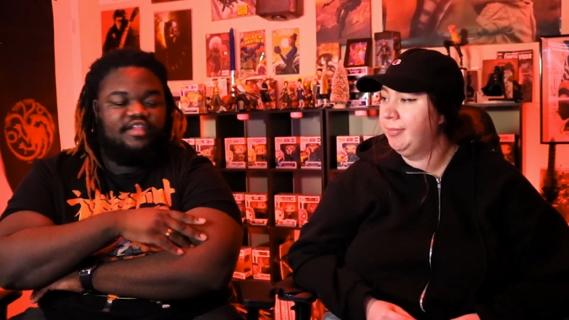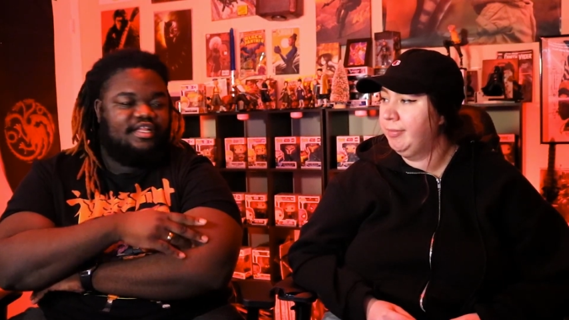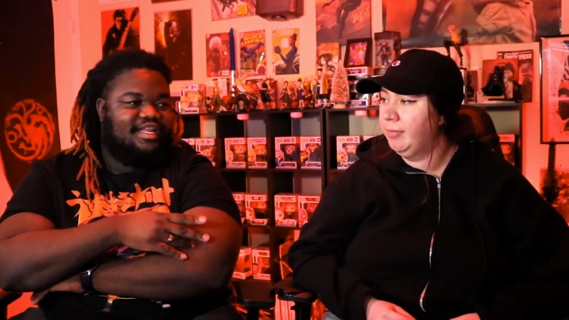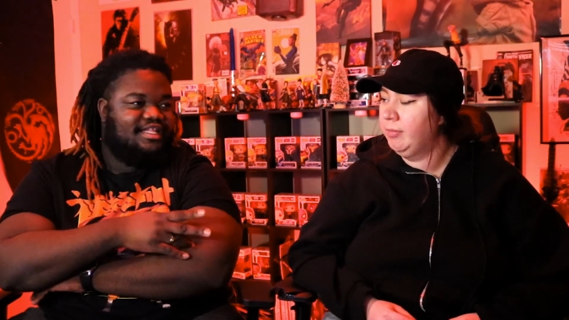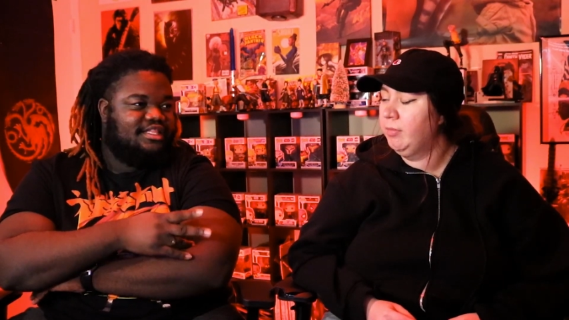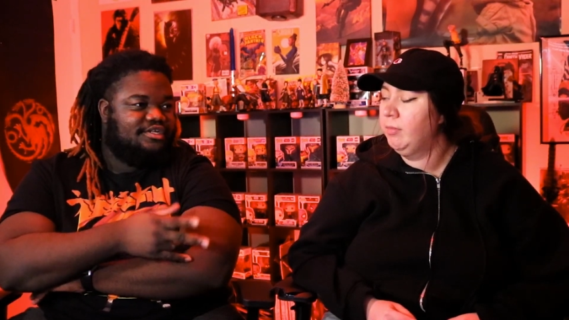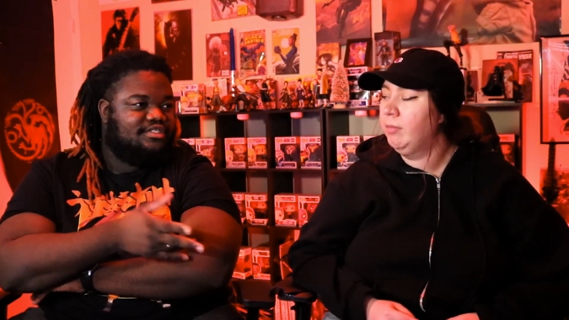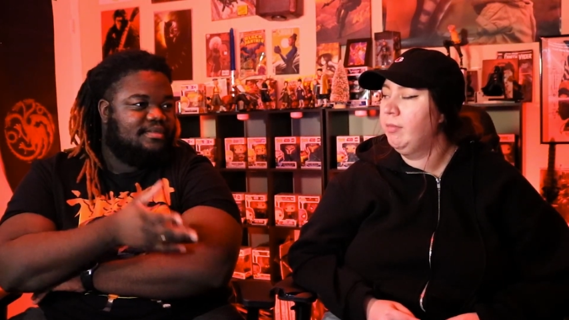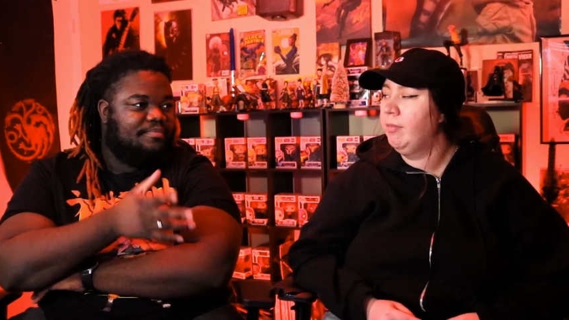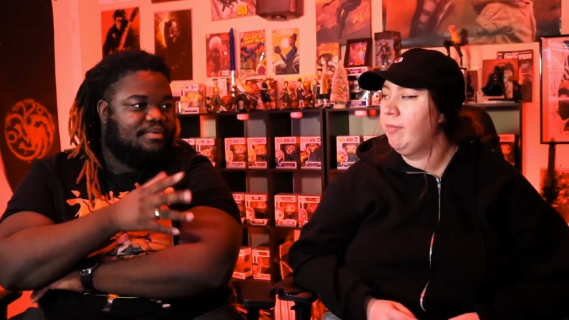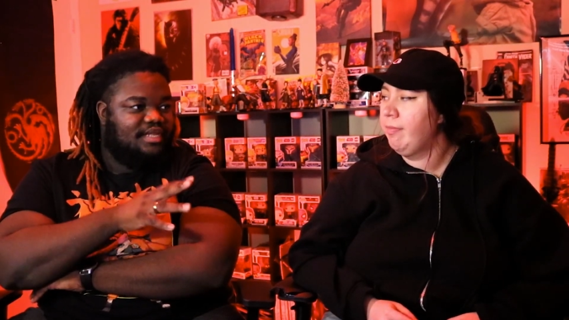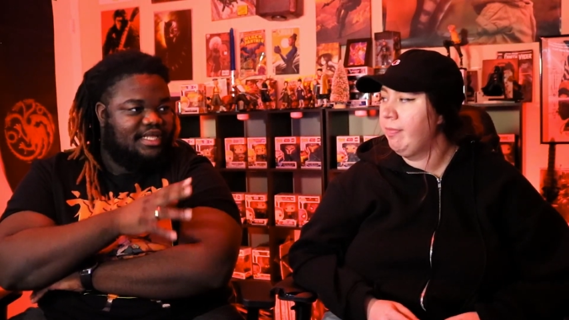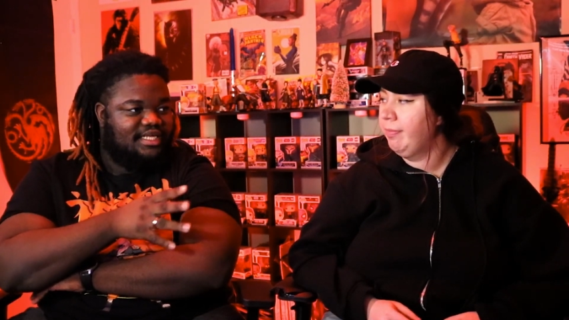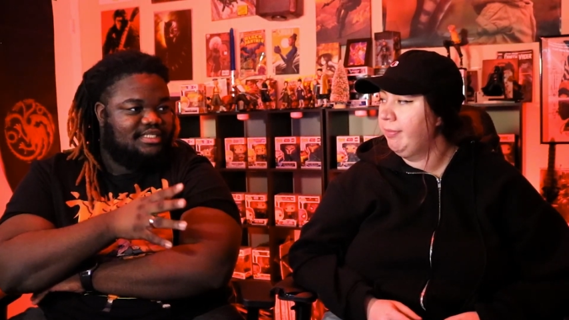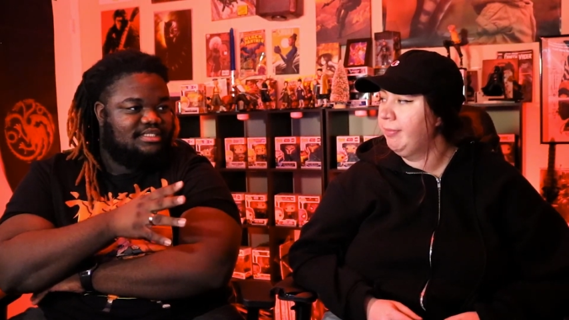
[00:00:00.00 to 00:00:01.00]
Speaker 1: like there's a
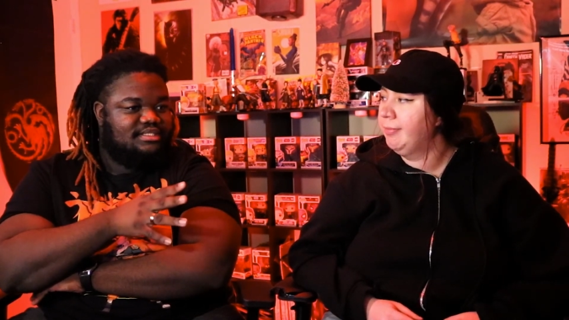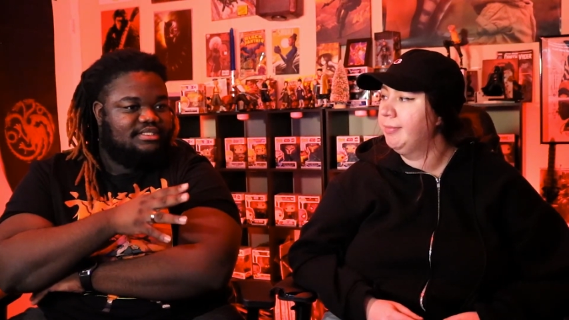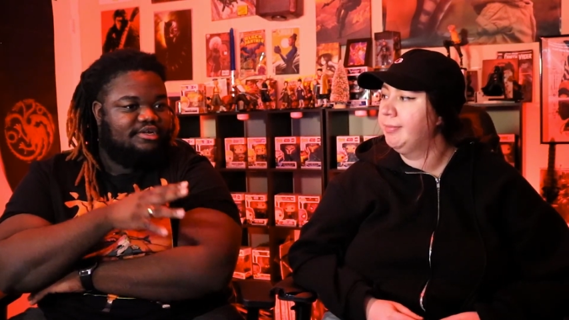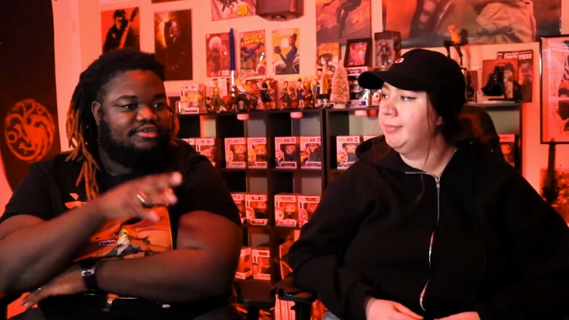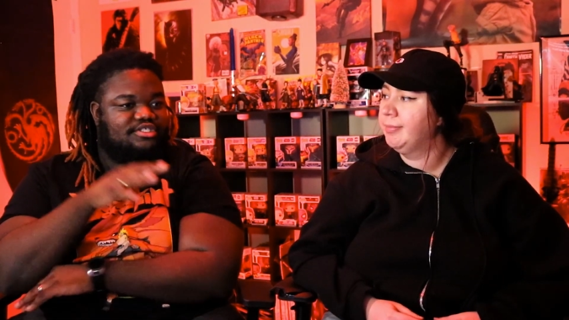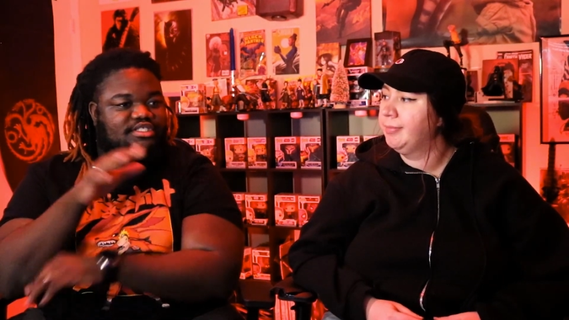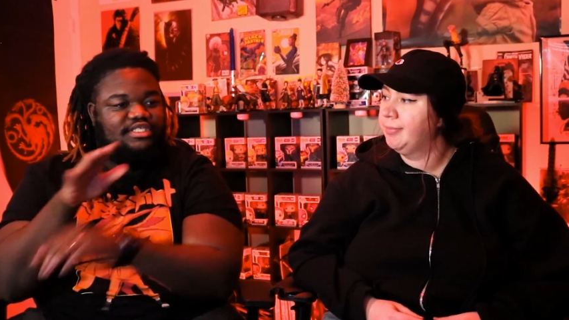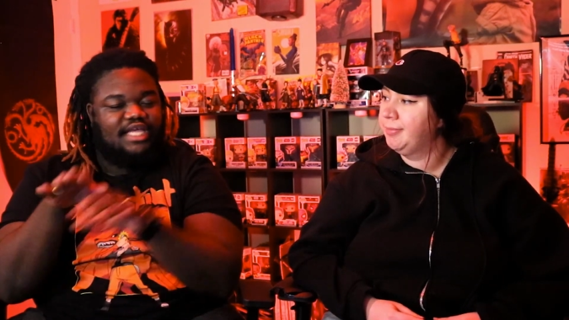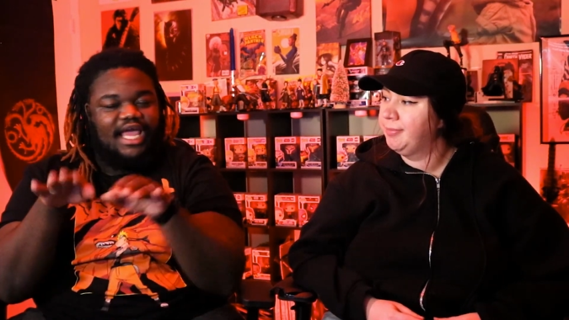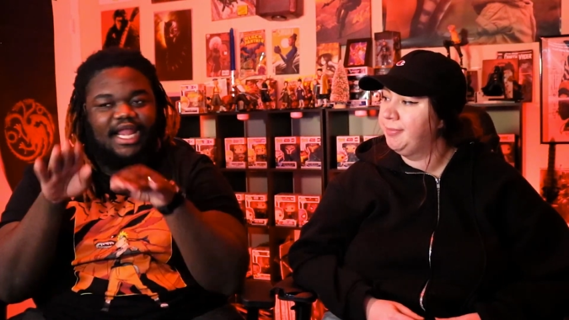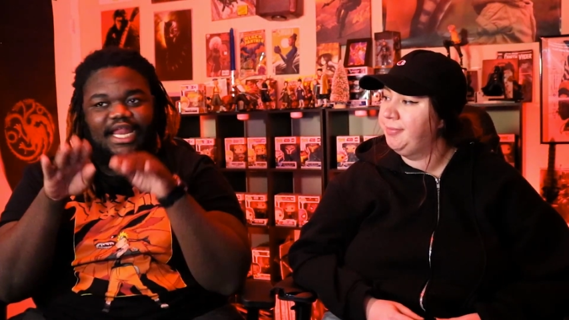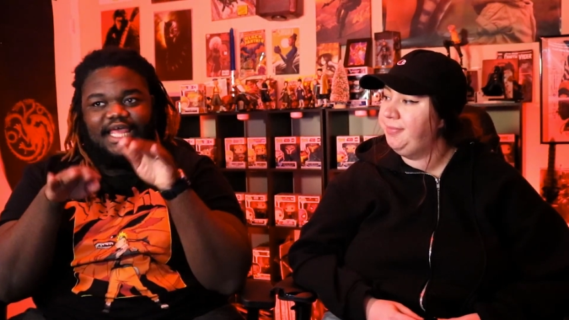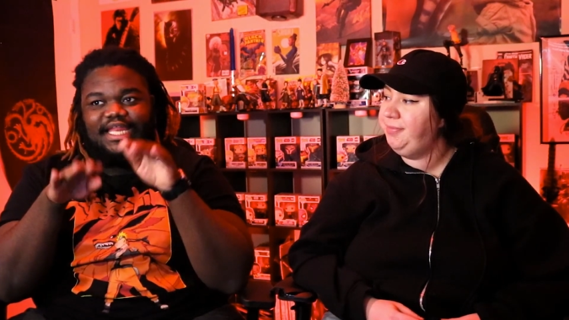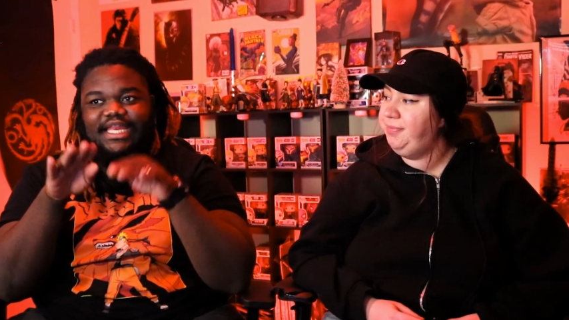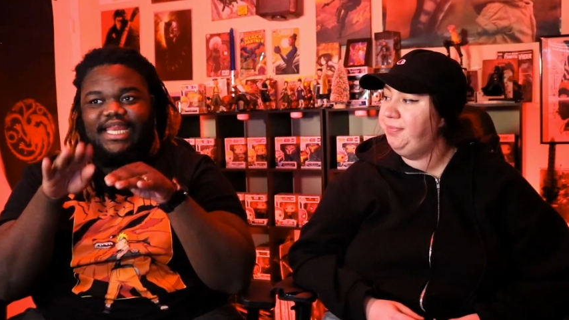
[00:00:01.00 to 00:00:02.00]
place, they're just
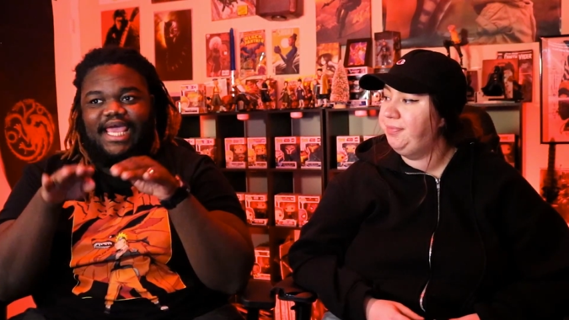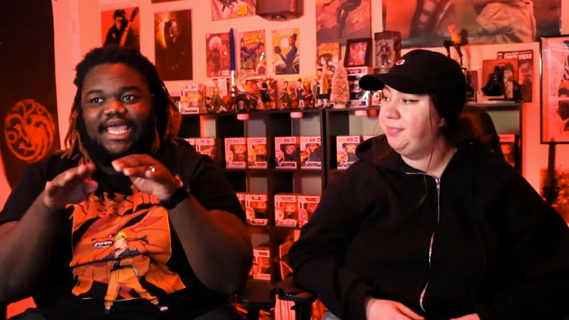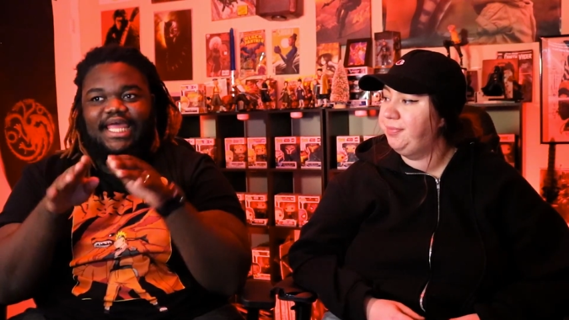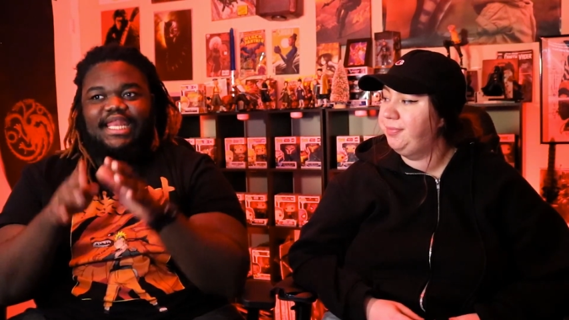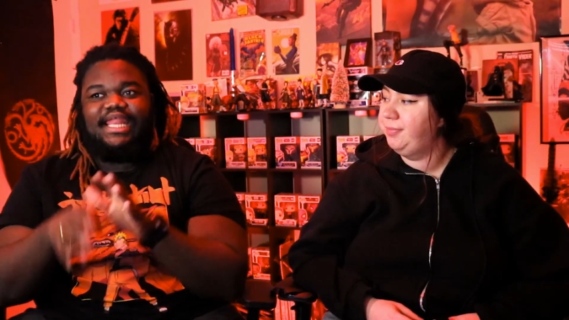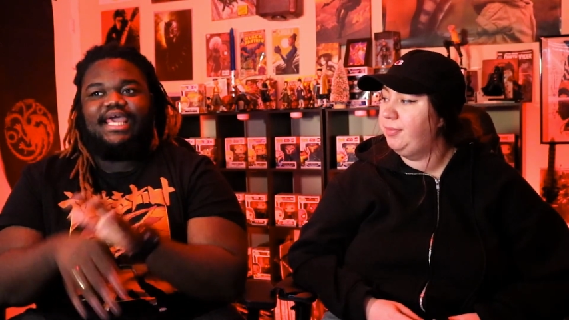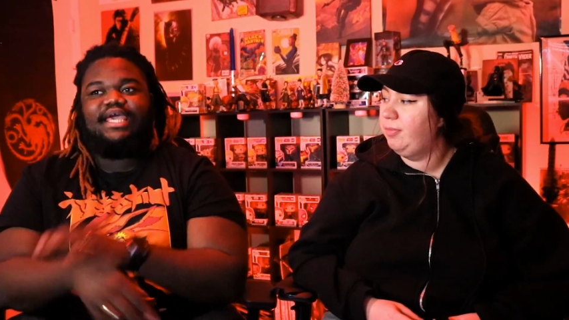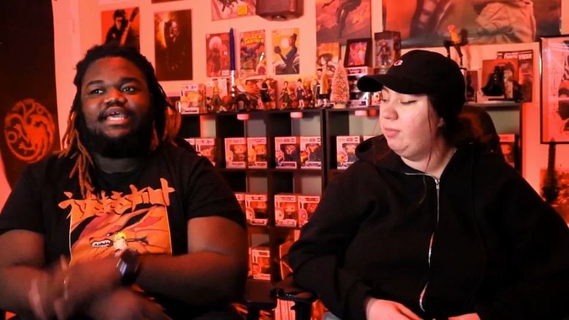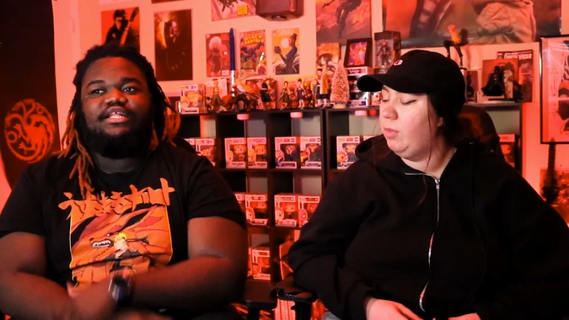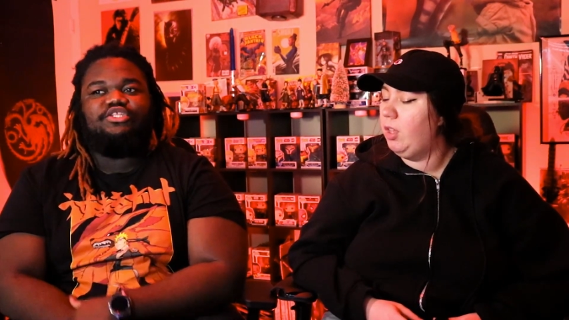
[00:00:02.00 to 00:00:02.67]
kind of, like, neck and neck in